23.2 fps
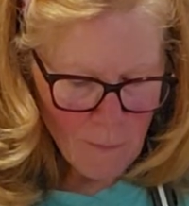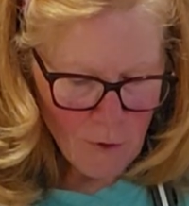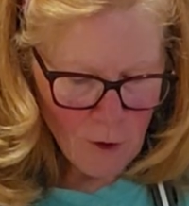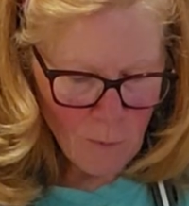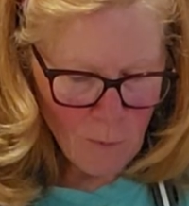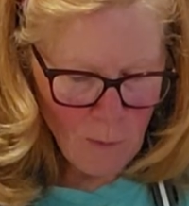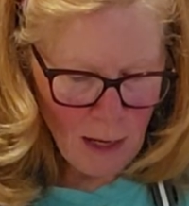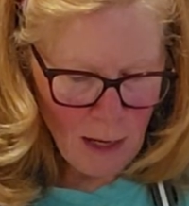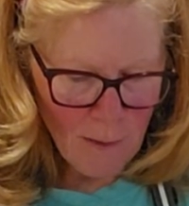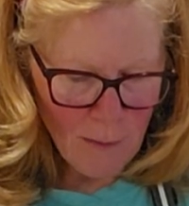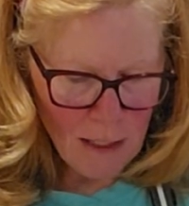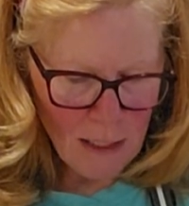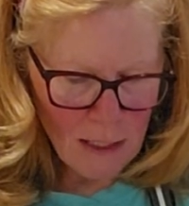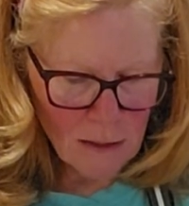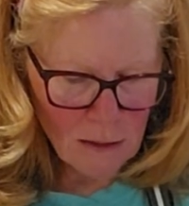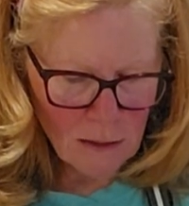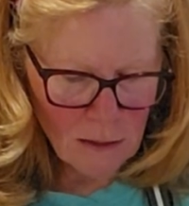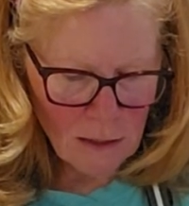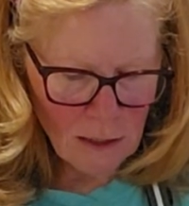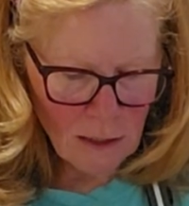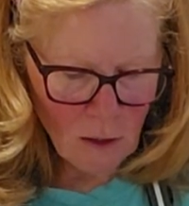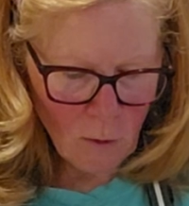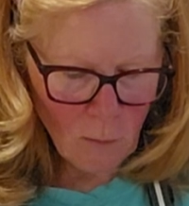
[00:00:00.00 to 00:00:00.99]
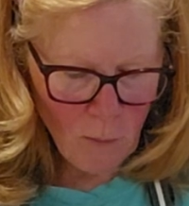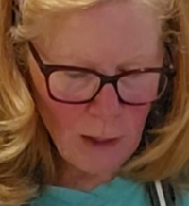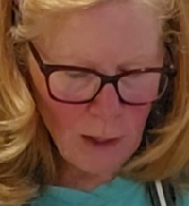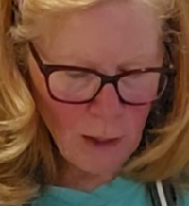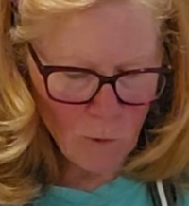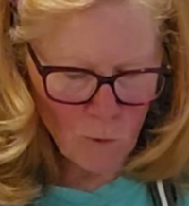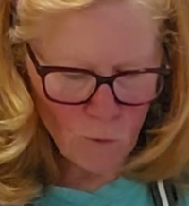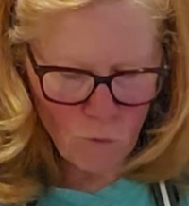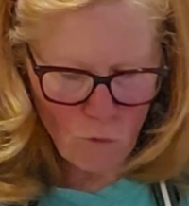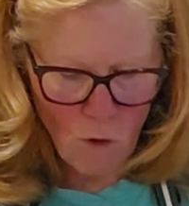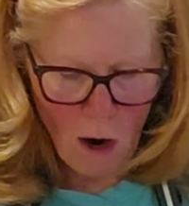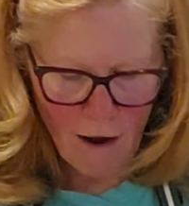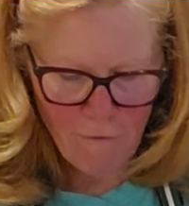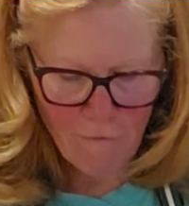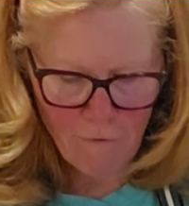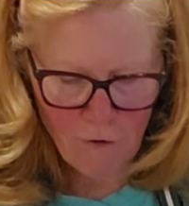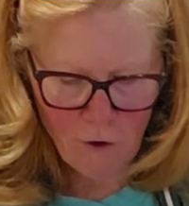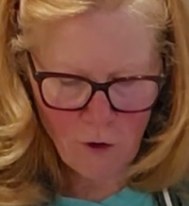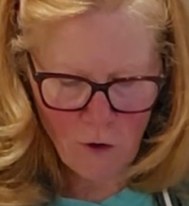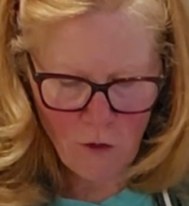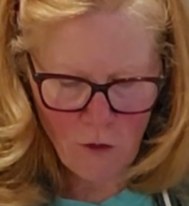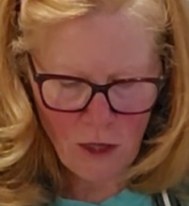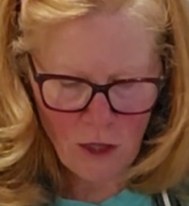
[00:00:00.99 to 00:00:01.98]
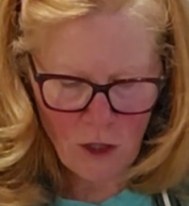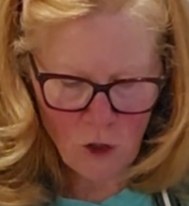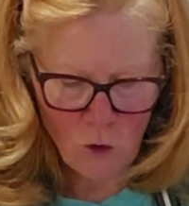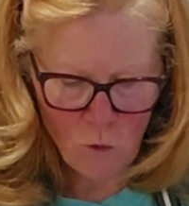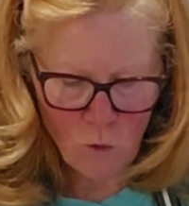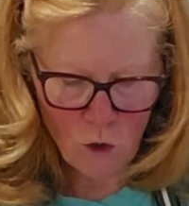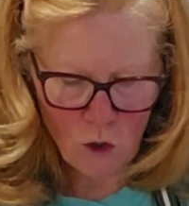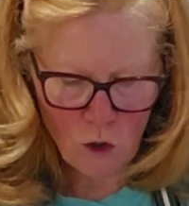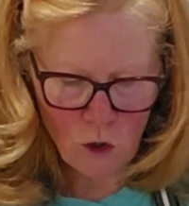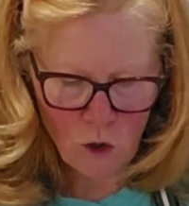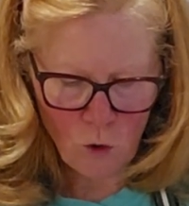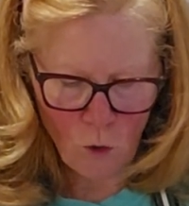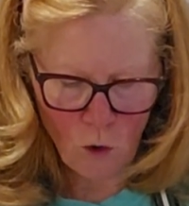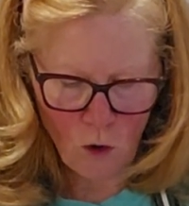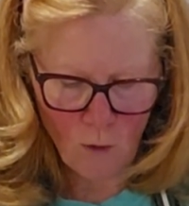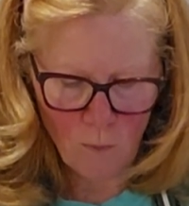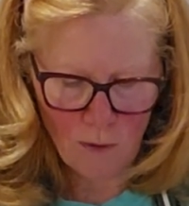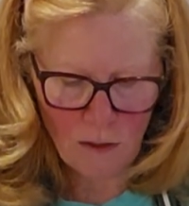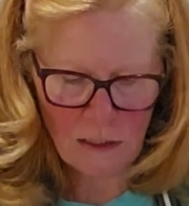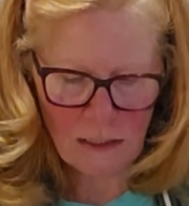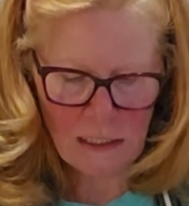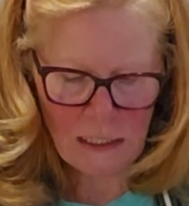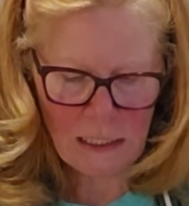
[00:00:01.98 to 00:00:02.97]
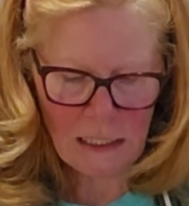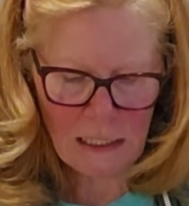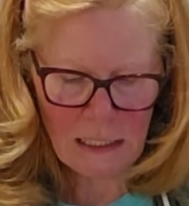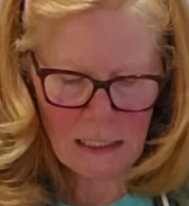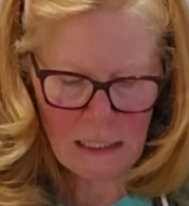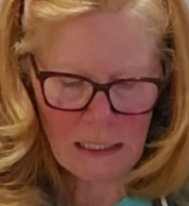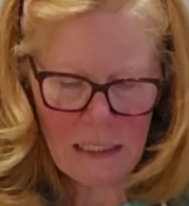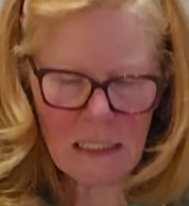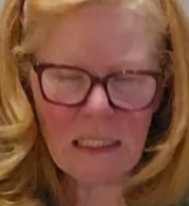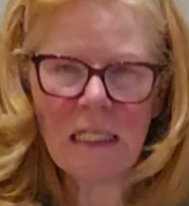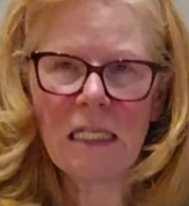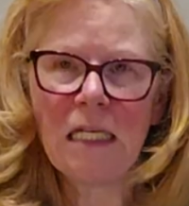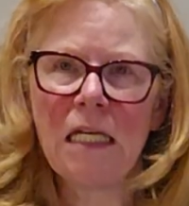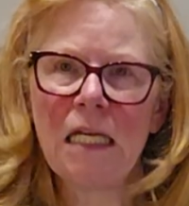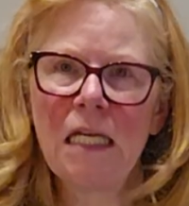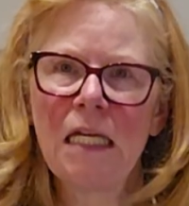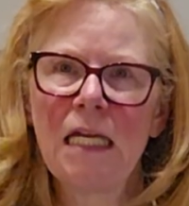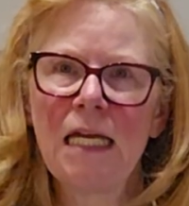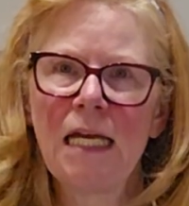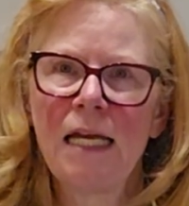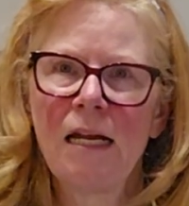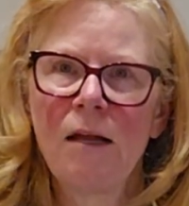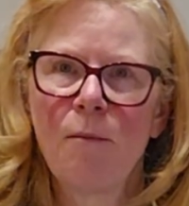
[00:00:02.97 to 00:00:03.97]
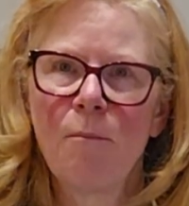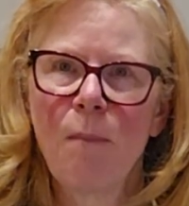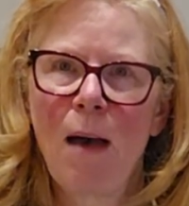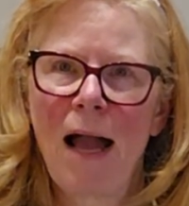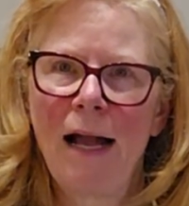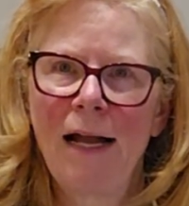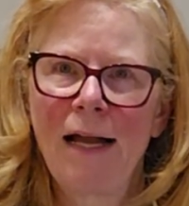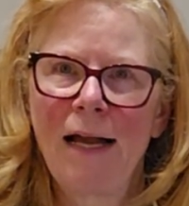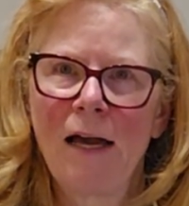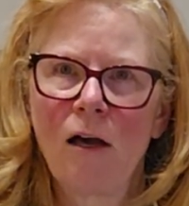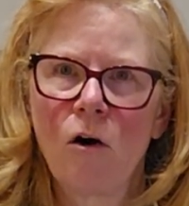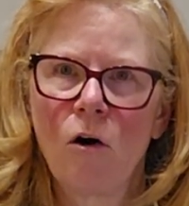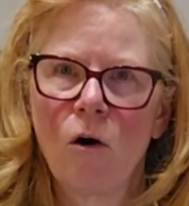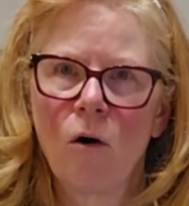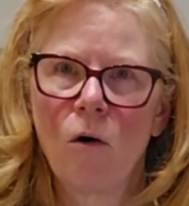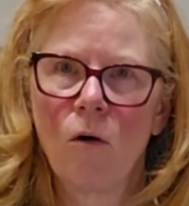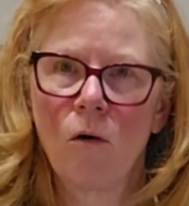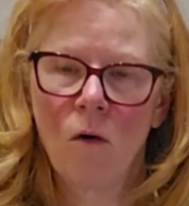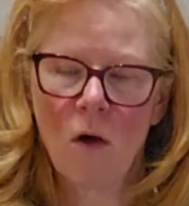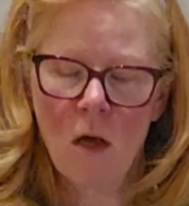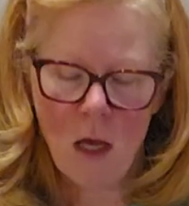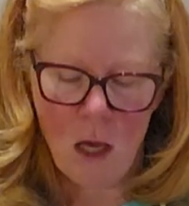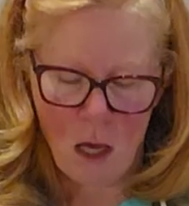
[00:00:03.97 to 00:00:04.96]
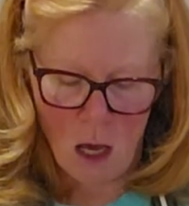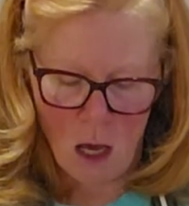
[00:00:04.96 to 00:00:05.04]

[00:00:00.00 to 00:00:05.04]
they're maybe a little bit rougher than you would normally see in a macaron.